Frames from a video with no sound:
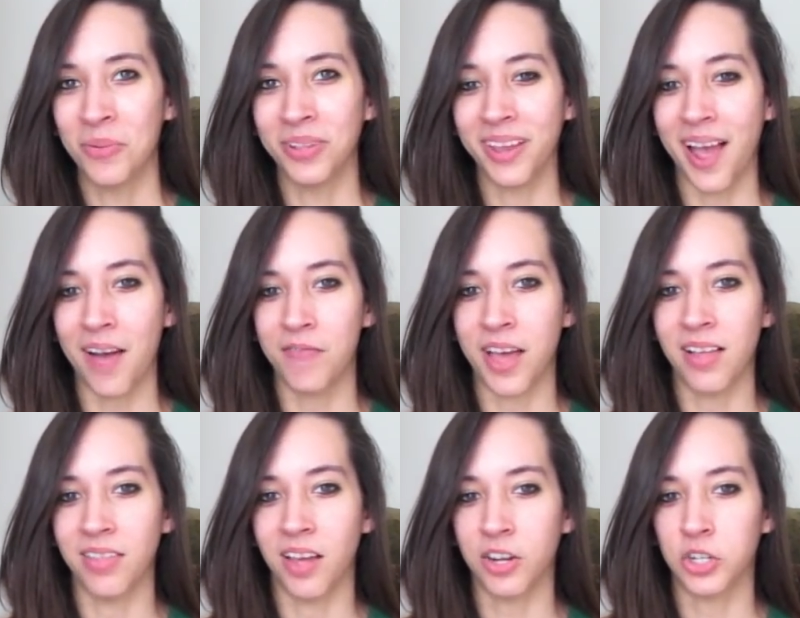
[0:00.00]
really have
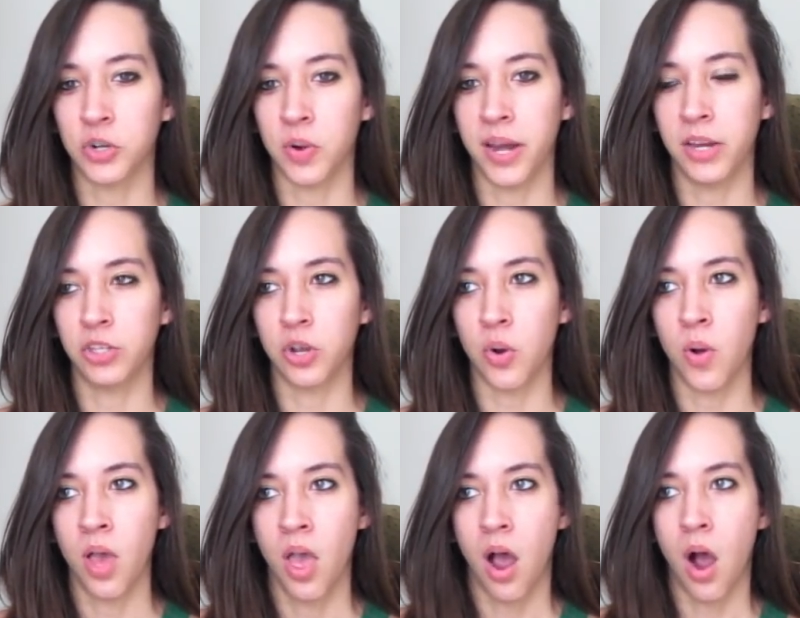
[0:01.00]
that luxury. So
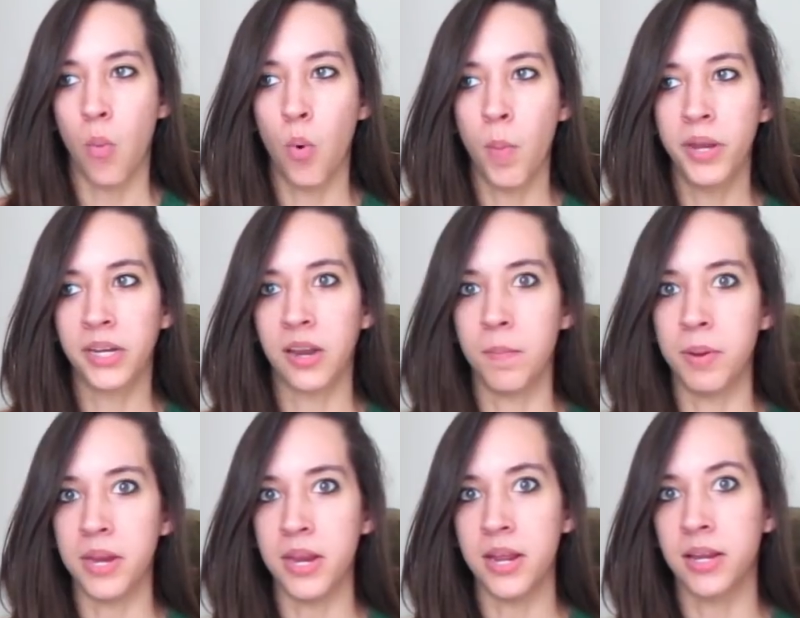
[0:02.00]
a woman can
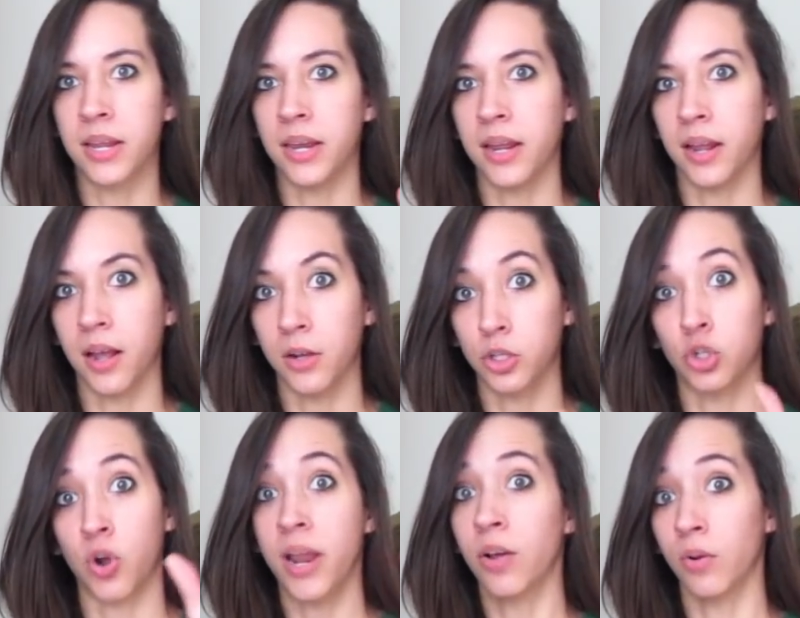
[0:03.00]
be getting
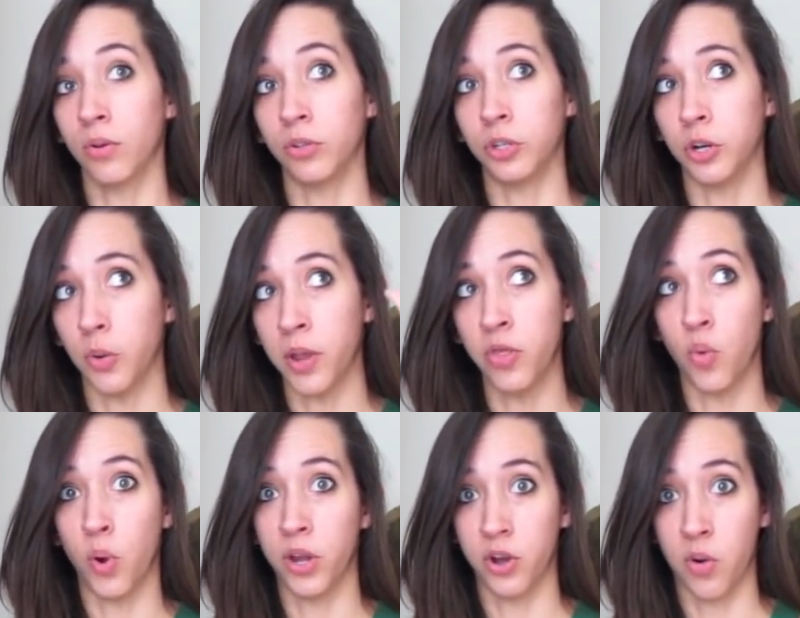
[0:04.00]
strangled, you know, in the
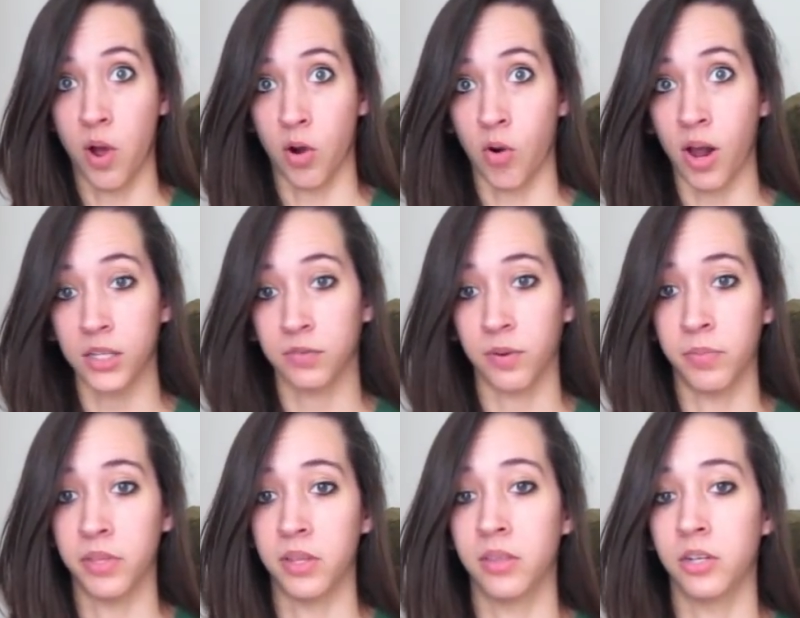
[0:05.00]
window across from
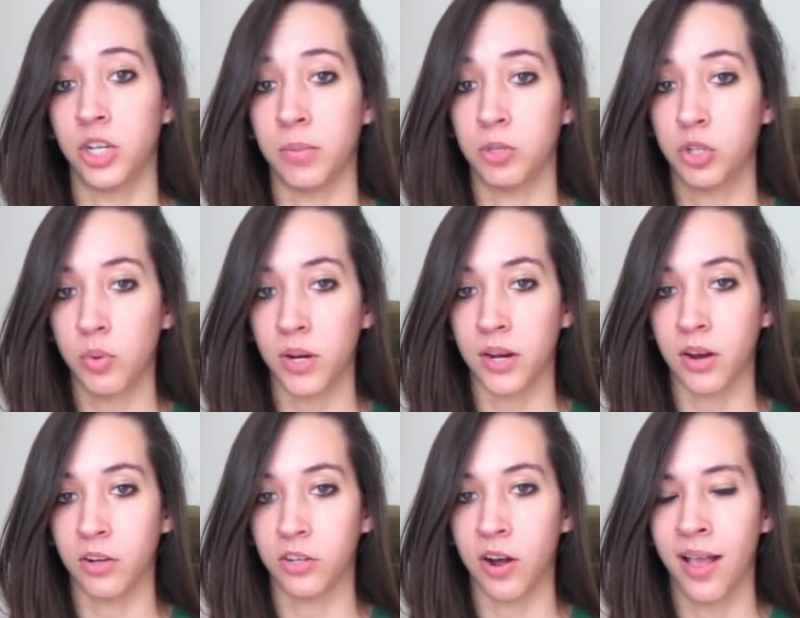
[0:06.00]
the James Stewart
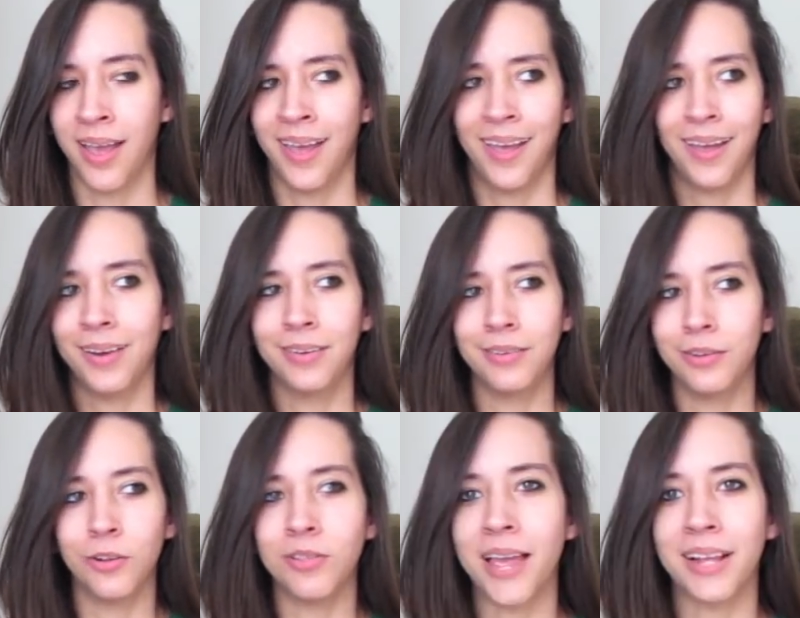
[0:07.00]
character, and
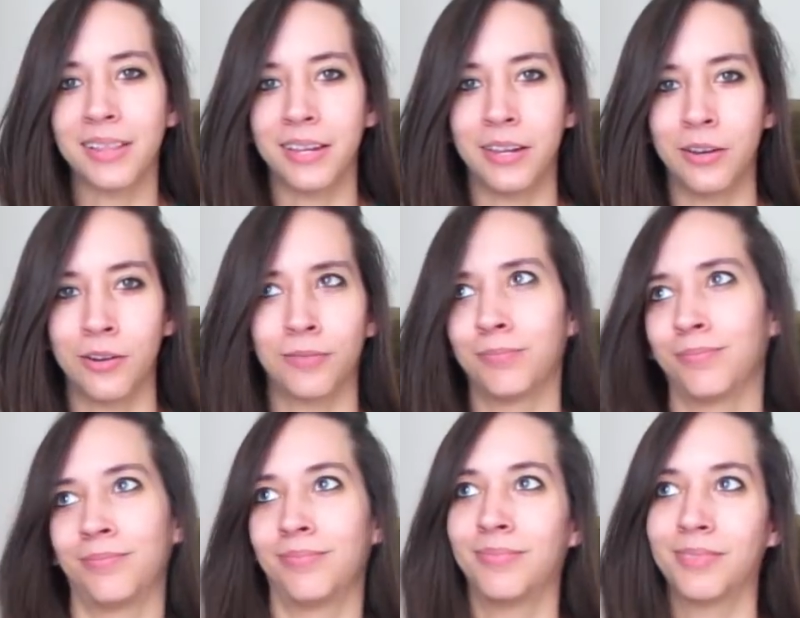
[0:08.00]
you'll likely hear
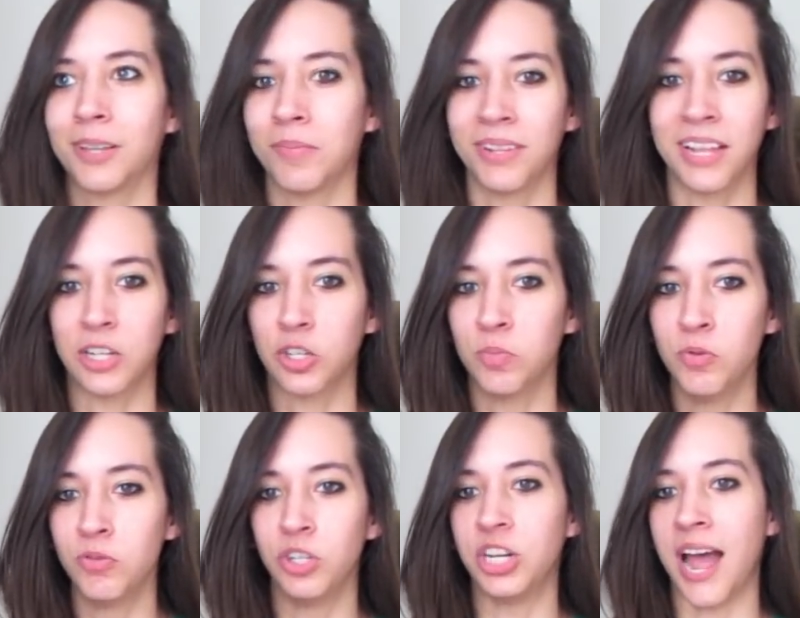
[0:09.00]
something like
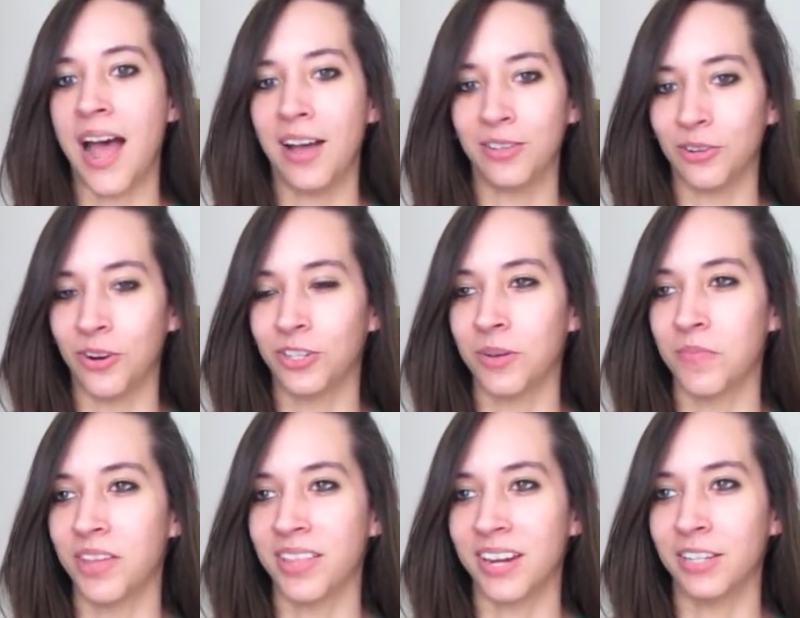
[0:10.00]
smooth jazz or
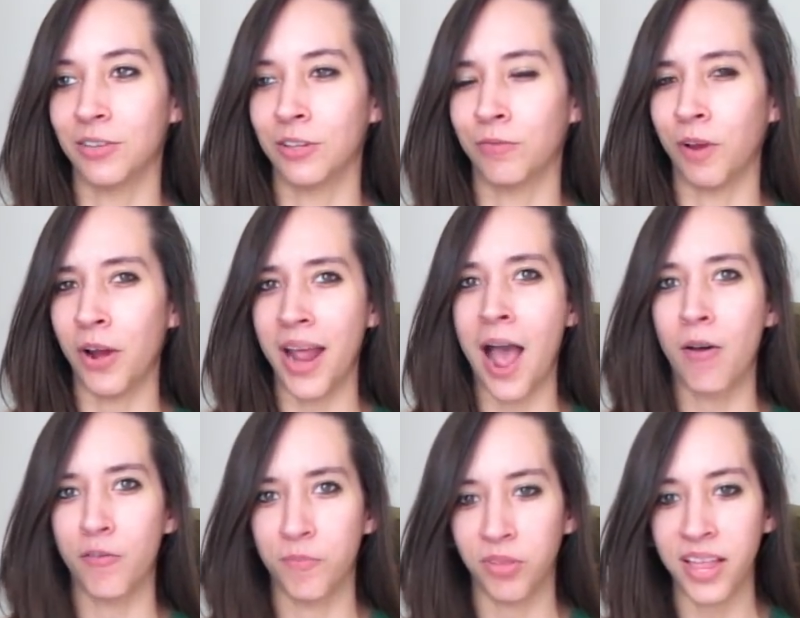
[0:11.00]
something that is very out
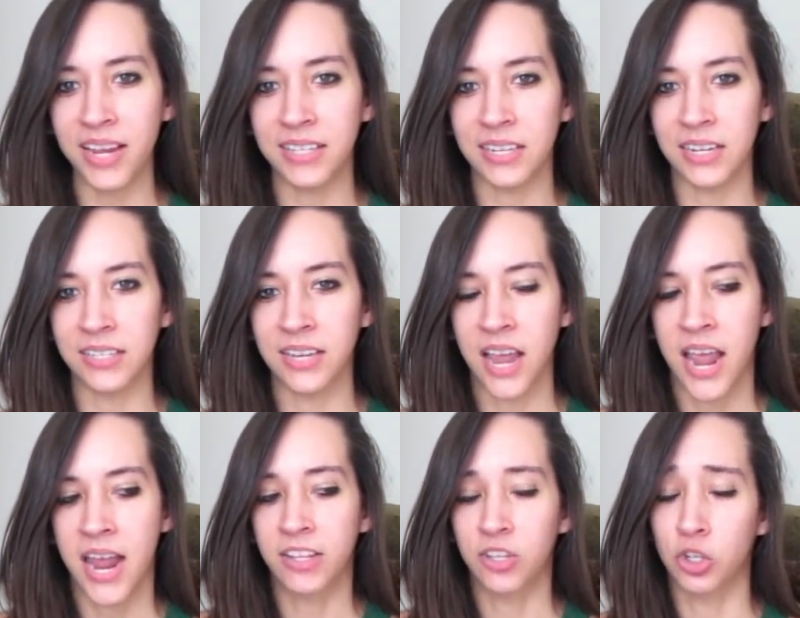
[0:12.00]
of place, and it's
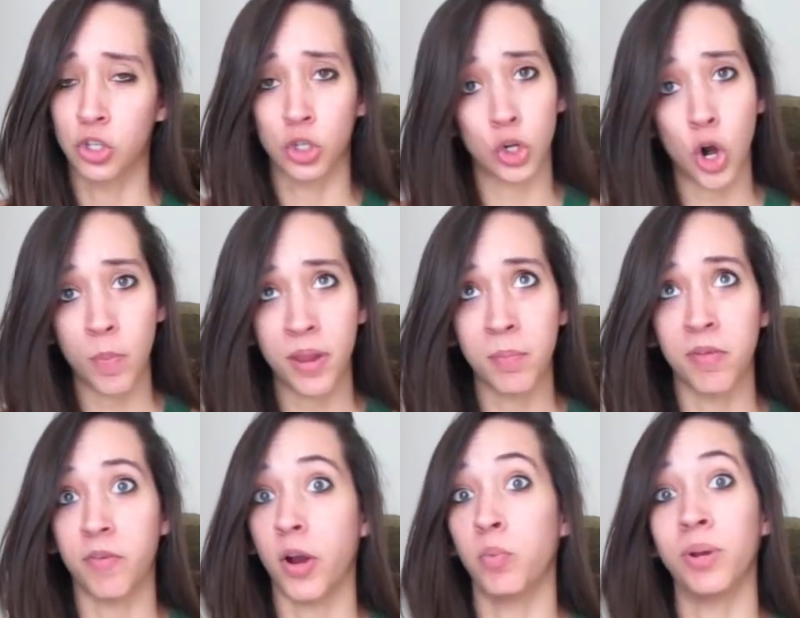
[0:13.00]
disturbing but
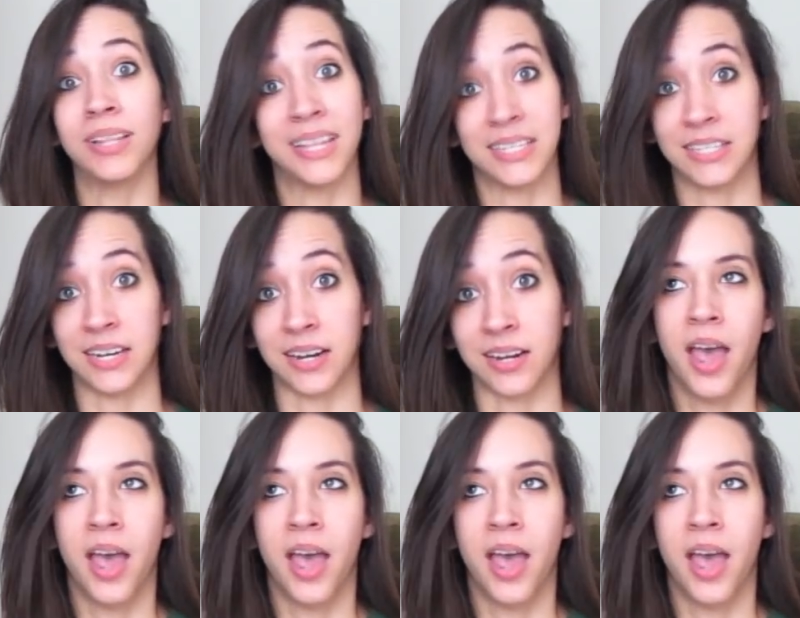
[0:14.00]
very realistic.